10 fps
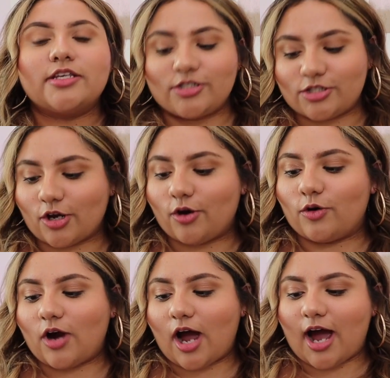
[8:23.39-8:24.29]

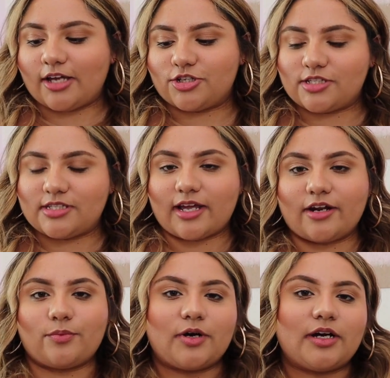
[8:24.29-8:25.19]
So I just decided
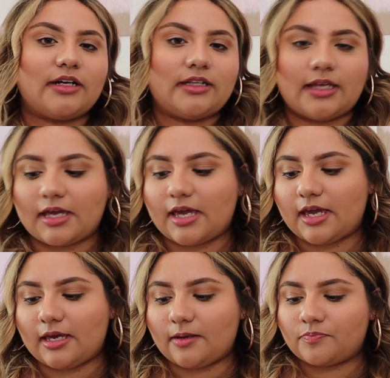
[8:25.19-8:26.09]
to put like
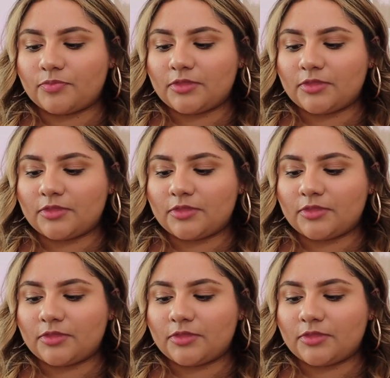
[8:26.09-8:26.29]
a